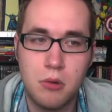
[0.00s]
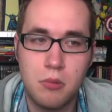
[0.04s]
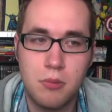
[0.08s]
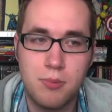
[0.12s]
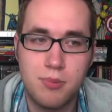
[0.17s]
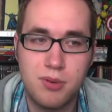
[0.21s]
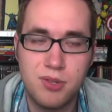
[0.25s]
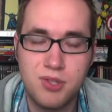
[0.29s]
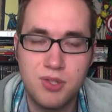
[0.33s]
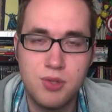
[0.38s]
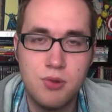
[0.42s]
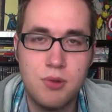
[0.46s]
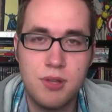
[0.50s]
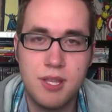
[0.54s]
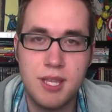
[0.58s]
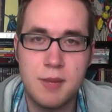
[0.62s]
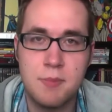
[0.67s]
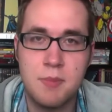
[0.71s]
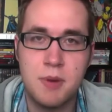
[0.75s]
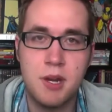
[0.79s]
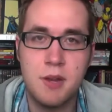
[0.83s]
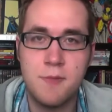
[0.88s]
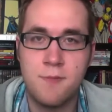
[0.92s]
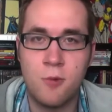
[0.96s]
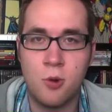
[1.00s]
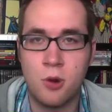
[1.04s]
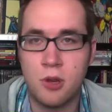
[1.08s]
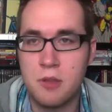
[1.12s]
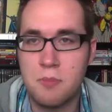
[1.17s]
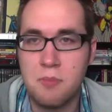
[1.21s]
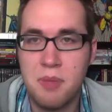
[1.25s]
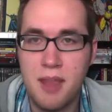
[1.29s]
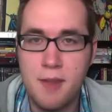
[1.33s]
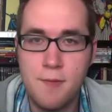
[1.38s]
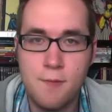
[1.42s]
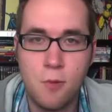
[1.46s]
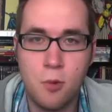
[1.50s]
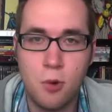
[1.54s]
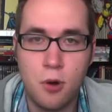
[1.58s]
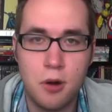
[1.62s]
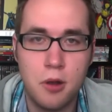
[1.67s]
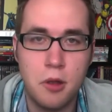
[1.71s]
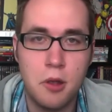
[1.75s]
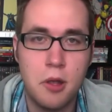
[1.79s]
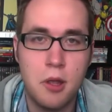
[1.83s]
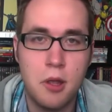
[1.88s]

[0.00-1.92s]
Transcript: pursue it, get money for it, get paid for it.